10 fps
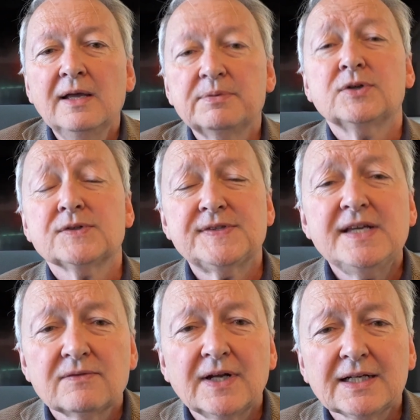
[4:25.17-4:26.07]
because
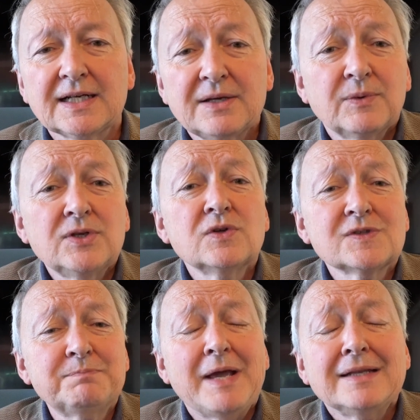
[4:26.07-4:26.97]
theoretically, when you
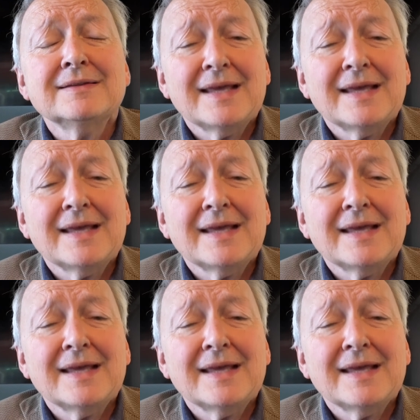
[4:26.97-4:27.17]
spend